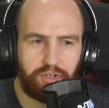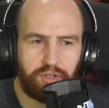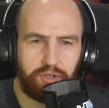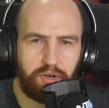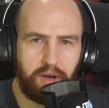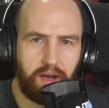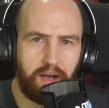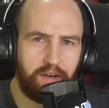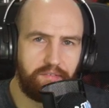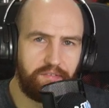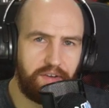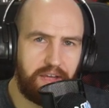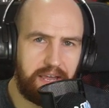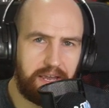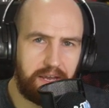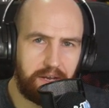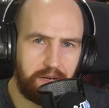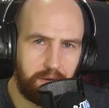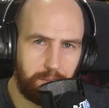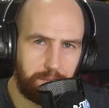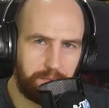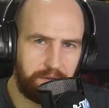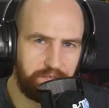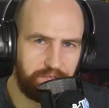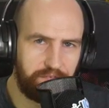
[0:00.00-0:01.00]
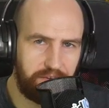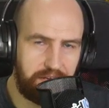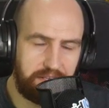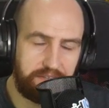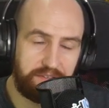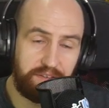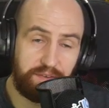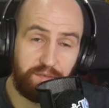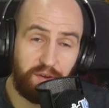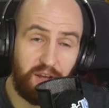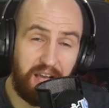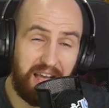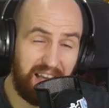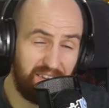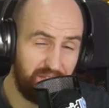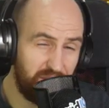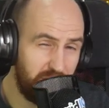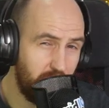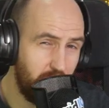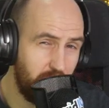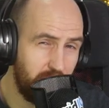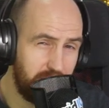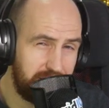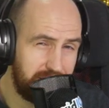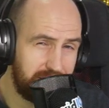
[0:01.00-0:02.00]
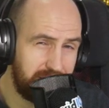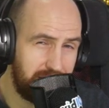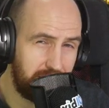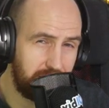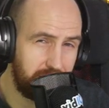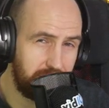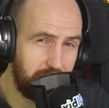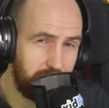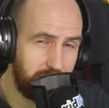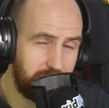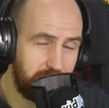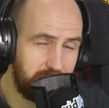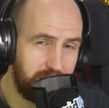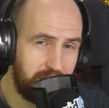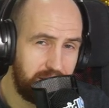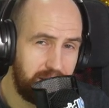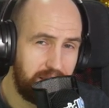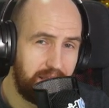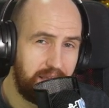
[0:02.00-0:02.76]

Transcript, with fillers: you of a couple of things, if you haven't already downloaded